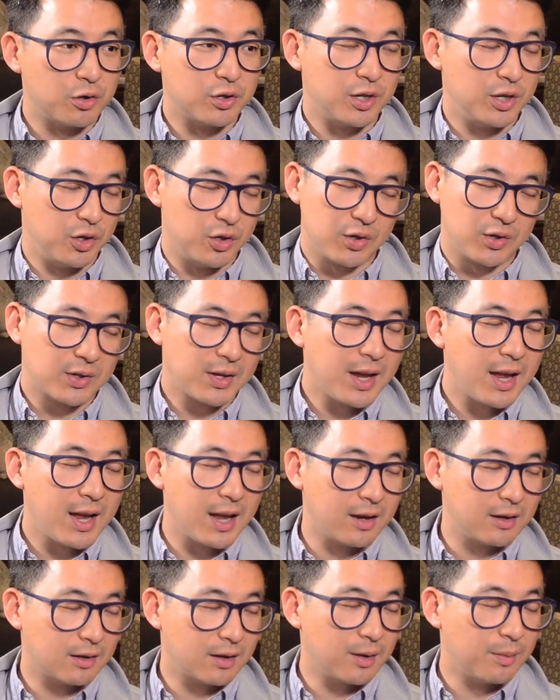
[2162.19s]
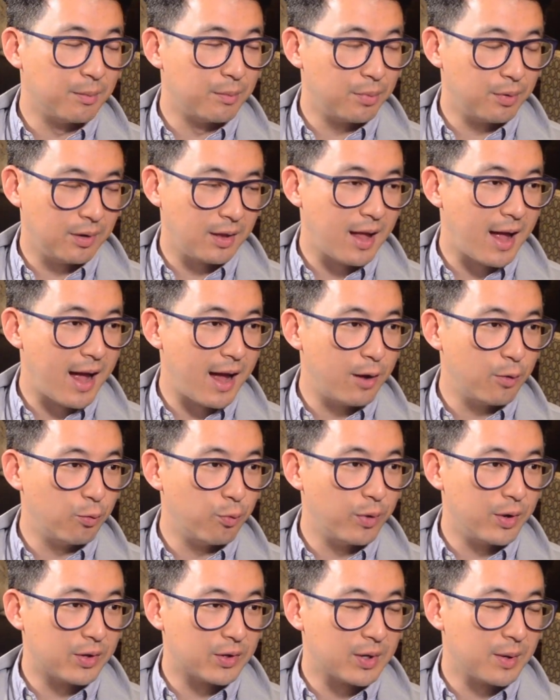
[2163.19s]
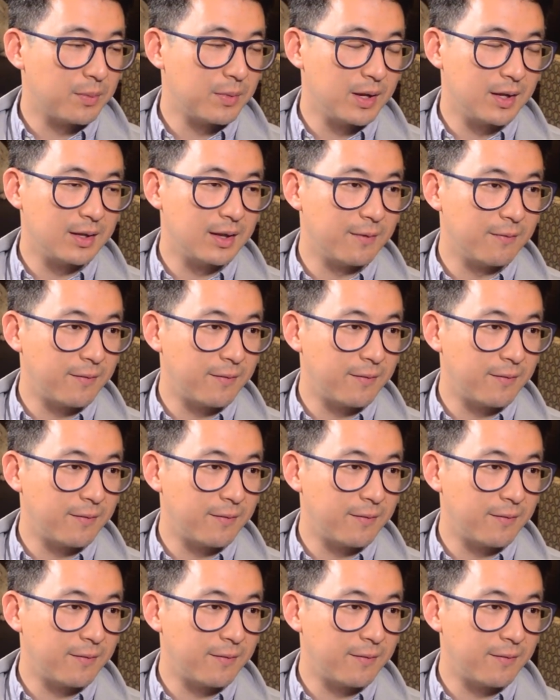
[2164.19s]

she just can't comply with something that